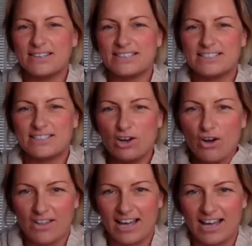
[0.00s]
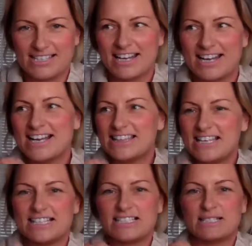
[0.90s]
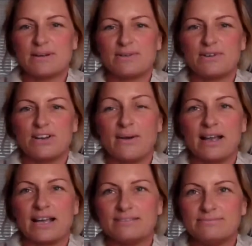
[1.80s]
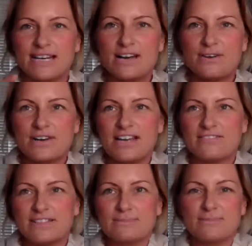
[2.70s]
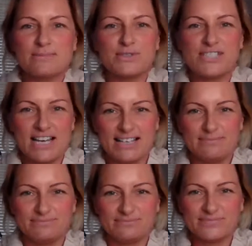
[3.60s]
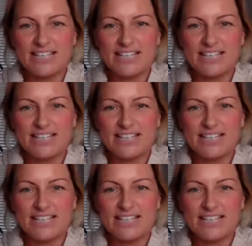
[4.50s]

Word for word: It's not that. This is about going, now that I have a little bit more time,